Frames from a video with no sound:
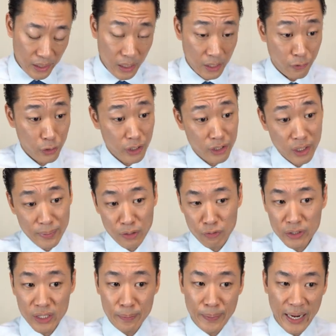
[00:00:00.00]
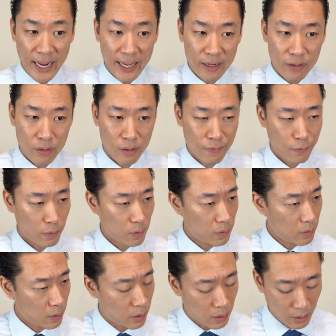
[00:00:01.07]
If you did something really bad or
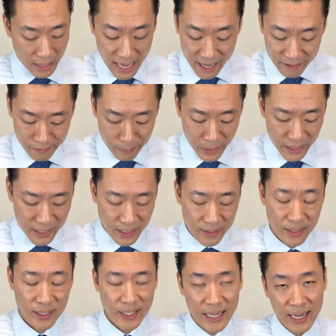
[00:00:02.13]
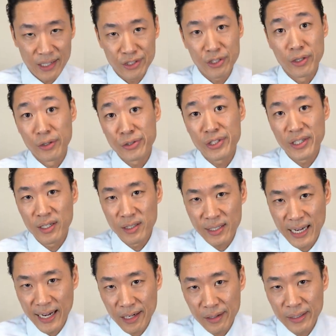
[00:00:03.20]
for a lot of money, then yes, go
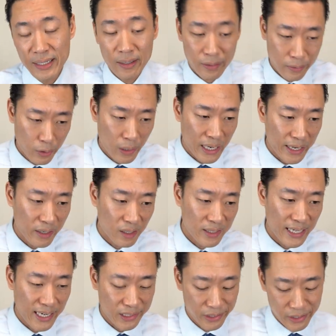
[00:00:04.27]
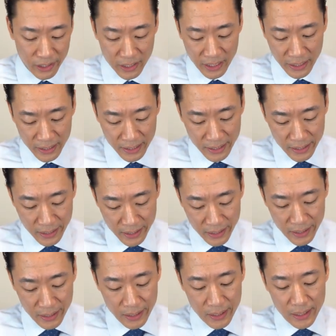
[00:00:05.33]
hire a tax attorney.
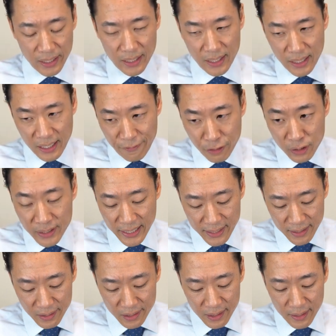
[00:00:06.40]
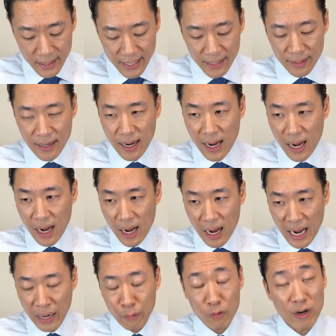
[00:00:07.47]
If you didn't, then
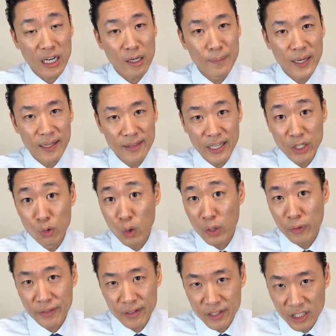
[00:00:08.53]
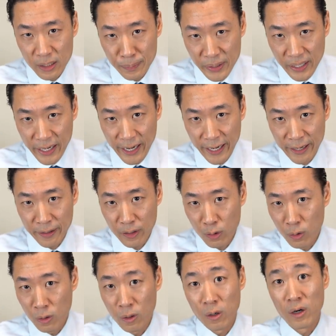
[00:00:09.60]
I would recommend that you work with a CPA
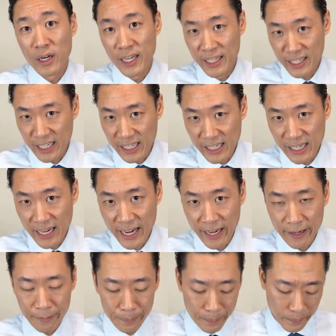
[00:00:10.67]
or an EA.